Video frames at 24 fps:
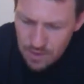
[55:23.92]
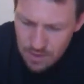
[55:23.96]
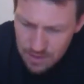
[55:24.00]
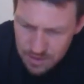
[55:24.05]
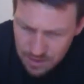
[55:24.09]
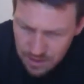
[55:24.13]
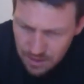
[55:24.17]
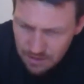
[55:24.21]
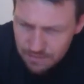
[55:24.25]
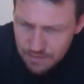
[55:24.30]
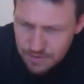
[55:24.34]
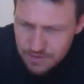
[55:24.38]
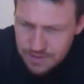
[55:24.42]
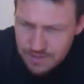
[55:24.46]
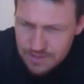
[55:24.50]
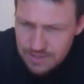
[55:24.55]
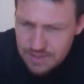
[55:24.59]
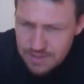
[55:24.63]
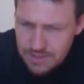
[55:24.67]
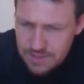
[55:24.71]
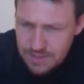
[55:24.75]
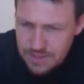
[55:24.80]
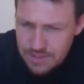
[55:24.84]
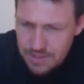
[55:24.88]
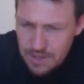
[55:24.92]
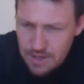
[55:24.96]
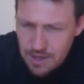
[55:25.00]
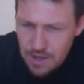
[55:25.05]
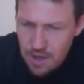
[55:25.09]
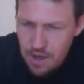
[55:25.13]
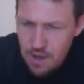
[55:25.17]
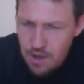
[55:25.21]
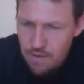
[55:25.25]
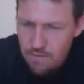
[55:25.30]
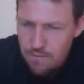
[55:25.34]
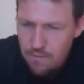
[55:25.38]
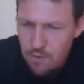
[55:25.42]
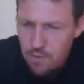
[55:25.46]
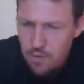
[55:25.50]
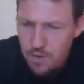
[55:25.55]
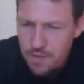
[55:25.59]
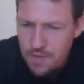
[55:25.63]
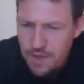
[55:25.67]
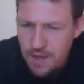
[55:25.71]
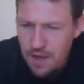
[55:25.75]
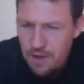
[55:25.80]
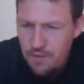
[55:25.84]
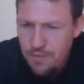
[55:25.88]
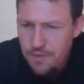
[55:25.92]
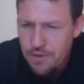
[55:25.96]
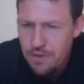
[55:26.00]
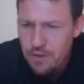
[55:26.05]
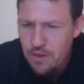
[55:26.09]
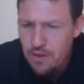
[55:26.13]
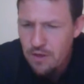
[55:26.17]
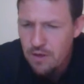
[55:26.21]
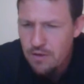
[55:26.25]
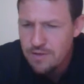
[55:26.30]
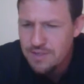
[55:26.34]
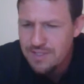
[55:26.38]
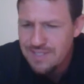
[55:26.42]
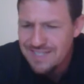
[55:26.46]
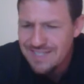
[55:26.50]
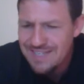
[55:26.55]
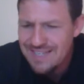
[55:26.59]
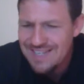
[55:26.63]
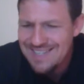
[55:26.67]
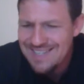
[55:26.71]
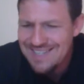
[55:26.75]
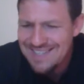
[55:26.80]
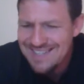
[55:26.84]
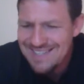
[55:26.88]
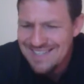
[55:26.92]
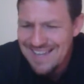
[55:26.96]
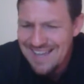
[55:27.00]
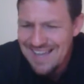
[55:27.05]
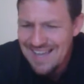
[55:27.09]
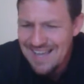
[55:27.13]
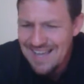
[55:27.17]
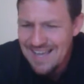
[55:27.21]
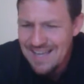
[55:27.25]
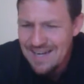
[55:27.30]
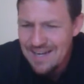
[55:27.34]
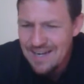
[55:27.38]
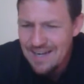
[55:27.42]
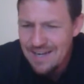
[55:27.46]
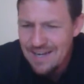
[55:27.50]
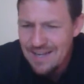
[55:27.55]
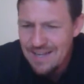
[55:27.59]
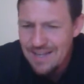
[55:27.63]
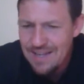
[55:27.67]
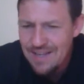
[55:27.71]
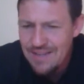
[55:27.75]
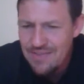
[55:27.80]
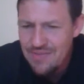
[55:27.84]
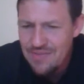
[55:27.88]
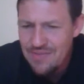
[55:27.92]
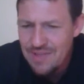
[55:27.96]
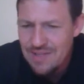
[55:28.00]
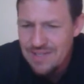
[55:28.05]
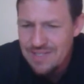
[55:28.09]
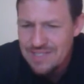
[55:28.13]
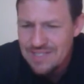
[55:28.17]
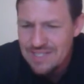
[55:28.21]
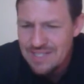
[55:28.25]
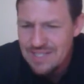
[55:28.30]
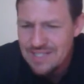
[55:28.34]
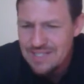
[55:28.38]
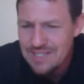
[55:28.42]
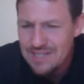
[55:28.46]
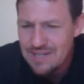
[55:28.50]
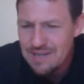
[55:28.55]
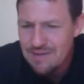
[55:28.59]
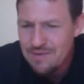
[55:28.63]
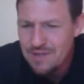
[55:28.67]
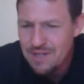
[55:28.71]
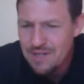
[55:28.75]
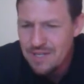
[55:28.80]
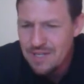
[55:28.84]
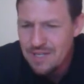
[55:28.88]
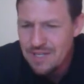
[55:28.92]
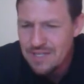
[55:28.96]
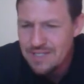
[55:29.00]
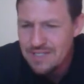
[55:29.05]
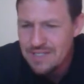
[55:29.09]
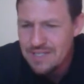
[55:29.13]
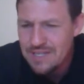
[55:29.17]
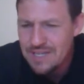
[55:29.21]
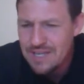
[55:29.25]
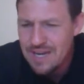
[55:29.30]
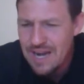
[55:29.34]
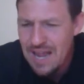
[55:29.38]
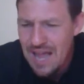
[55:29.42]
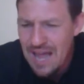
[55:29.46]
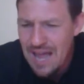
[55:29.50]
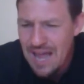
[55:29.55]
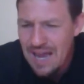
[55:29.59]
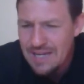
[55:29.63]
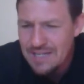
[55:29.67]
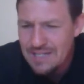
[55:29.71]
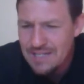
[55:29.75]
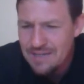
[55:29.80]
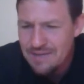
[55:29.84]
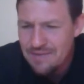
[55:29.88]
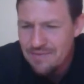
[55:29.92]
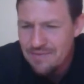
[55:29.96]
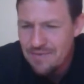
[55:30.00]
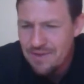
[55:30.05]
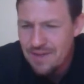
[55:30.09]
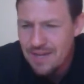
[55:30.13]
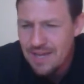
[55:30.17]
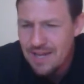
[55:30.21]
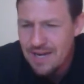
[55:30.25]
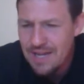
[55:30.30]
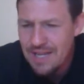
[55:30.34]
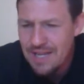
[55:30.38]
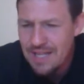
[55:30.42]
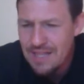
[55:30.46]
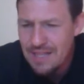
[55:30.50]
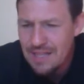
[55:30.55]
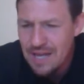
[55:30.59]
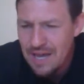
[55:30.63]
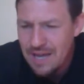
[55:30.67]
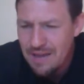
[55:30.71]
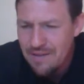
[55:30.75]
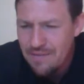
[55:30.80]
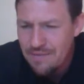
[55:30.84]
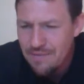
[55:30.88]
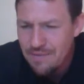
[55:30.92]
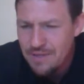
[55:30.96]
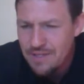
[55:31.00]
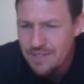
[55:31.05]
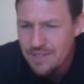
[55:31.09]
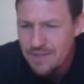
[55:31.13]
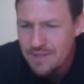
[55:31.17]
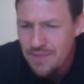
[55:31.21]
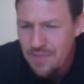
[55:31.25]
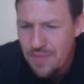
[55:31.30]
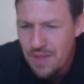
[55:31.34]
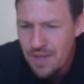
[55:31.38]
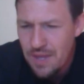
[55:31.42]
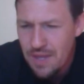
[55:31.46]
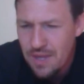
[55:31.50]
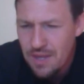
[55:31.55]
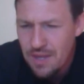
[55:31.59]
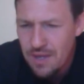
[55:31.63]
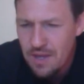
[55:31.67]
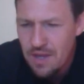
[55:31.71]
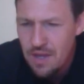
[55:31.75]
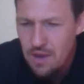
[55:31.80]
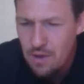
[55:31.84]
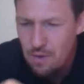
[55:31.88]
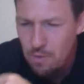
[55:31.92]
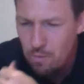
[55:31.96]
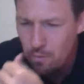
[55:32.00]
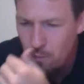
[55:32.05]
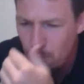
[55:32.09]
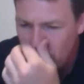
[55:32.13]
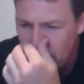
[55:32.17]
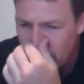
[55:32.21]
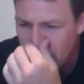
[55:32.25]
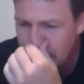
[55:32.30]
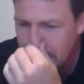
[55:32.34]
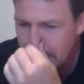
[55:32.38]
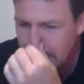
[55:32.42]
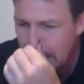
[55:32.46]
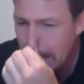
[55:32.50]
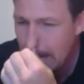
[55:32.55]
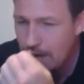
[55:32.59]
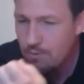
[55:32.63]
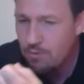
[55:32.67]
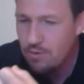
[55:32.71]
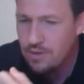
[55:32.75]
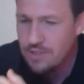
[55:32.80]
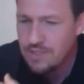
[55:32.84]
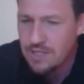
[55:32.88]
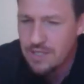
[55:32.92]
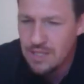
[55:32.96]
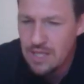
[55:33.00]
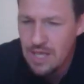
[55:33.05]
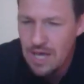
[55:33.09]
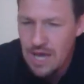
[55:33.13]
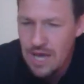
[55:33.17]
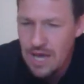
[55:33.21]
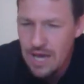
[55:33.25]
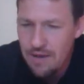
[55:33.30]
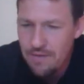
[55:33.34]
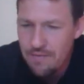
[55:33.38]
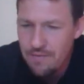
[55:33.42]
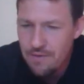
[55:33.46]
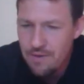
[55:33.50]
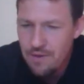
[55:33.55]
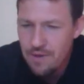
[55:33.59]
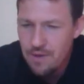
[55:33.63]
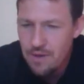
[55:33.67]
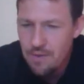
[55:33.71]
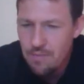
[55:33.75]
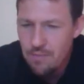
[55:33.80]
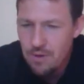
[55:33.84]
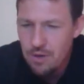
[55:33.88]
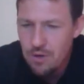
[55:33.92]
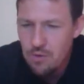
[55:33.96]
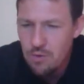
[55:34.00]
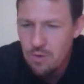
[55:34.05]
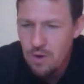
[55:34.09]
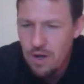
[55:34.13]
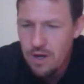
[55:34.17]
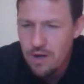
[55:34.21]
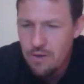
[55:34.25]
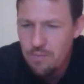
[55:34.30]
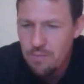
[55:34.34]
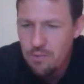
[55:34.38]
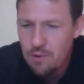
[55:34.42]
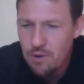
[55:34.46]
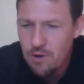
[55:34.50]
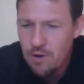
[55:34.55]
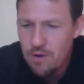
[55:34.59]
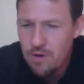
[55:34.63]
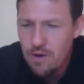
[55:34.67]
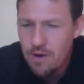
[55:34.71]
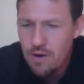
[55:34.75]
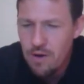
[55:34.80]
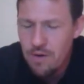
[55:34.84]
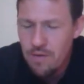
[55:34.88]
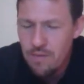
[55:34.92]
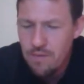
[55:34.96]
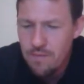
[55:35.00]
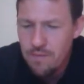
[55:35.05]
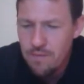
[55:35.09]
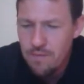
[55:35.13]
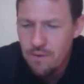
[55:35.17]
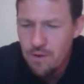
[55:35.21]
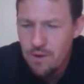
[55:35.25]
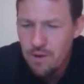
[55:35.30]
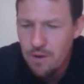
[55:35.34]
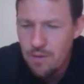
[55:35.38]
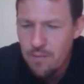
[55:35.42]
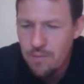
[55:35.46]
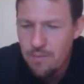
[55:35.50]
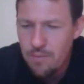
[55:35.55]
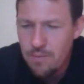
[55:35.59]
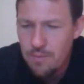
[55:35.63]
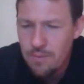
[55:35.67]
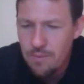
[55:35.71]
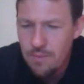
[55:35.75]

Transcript: covetousness. For without the law, sin is dead the sense of it is inactive and a lifeless thing. Once I was alive, but quite apart from